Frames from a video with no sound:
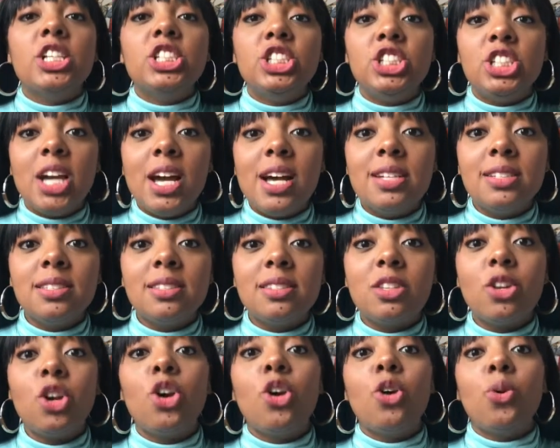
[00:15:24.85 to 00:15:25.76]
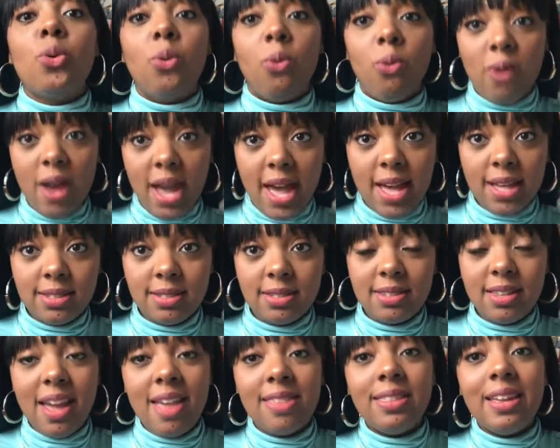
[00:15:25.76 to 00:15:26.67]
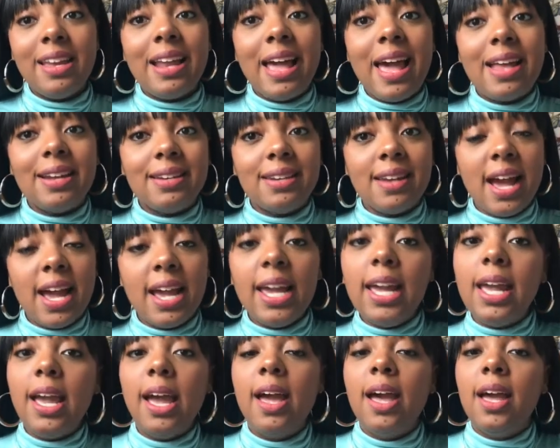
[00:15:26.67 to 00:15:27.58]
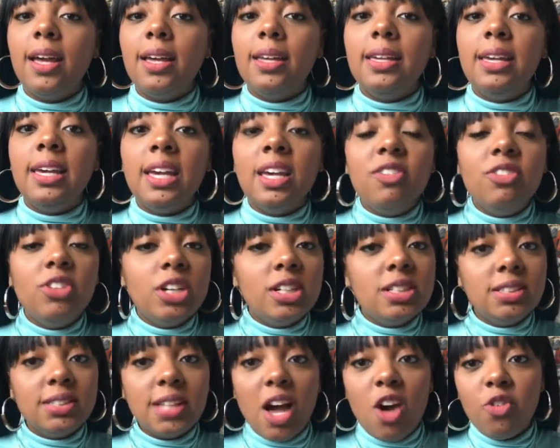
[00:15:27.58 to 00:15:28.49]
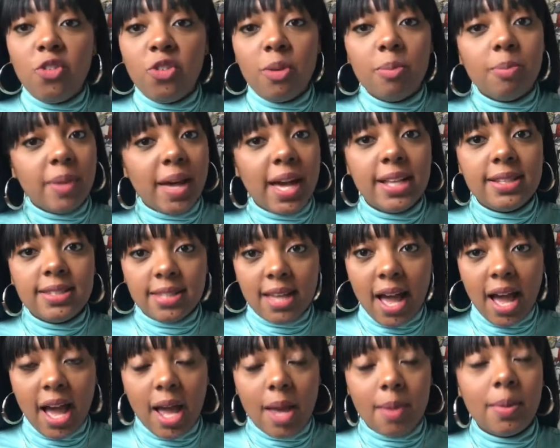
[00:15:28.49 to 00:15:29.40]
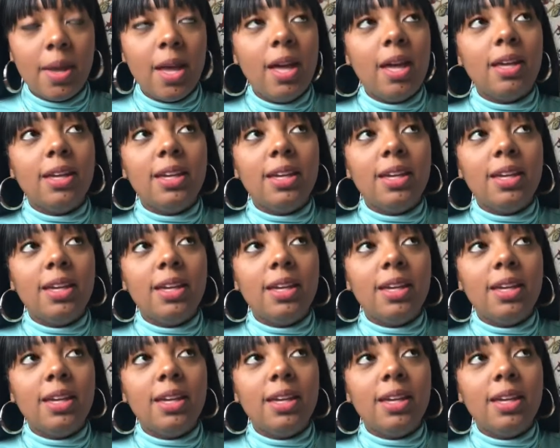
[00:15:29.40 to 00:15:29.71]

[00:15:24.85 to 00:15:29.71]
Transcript: Just rest. And then at night, give yourself a bedtime.